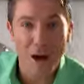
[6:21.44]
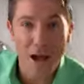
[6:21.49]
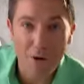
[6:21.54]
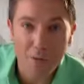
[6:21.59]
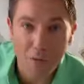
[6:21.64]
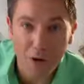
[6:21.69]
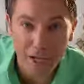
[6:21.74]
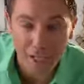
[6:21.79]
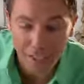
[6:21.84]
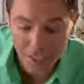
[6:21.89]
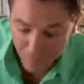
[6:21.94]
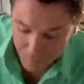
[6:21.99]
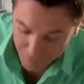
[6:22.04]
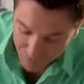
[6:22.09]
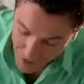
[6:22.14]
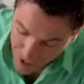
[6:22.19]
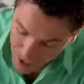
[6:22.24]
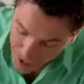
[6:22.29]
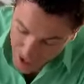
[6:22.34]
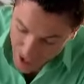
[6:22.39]
my way,
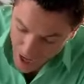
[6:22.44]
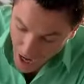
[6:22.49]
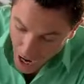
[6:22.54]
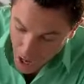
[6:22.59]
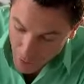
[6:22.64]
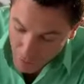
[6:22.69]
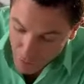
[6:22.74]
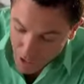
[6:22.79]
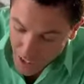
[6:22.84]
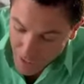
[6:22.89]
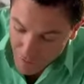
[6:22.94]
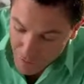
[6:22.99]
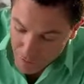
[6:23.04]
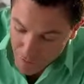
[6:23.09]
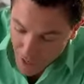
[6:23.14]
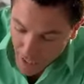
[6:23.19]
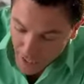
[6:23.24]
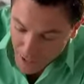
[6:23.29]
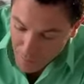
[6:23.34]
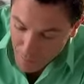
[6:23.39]
I will have
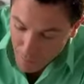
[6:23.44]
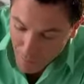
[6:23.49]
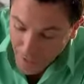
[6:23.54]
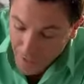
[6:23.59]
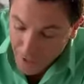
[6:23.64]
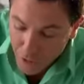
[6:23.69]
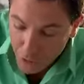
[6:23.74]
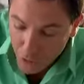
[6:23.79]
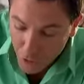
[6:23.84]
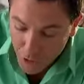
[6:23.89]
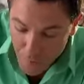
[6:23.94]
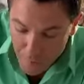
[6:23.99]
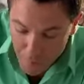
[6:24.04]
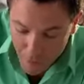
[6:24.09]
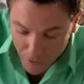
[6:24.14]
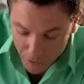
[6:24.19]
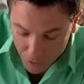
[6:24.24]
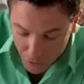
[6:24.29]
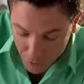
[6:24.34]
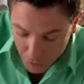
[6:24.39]
my panettone and
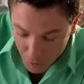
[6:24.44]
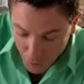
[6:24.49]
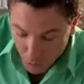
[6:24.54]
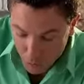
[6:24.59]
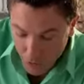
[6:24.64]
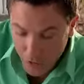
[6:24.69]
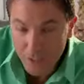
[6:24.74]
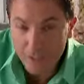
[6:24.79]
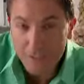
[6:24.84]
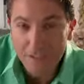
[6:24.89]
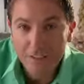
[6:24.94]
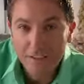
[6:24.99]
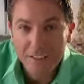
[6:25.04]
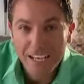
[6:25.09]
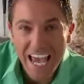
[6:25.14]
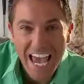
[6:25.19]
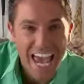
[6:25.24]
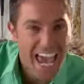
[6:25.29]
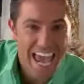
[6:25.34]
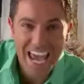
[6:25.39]
butter pudding
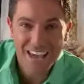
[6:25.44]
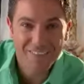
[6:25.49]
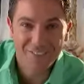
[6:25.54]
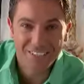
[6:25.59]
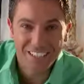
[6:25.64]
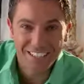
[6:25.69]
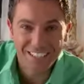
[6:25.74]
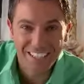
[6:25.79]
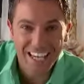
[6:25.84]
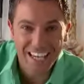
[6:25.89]
every